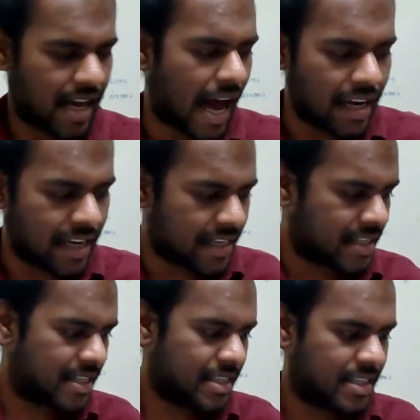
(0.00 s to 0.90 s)

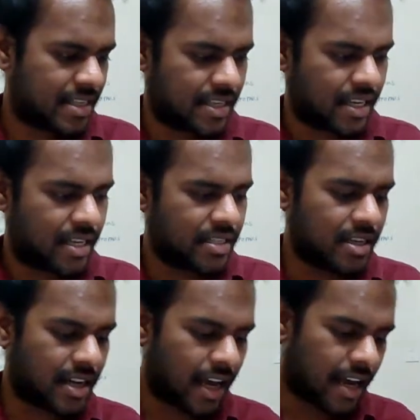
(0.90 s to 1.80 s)
Alex, isn't
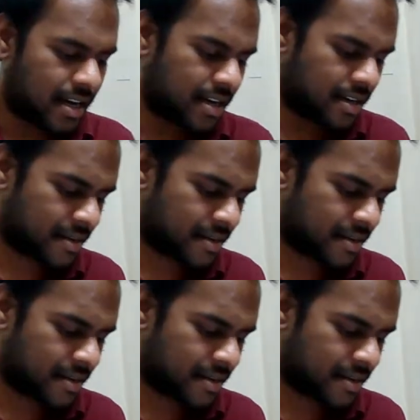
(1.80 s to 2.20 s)
it like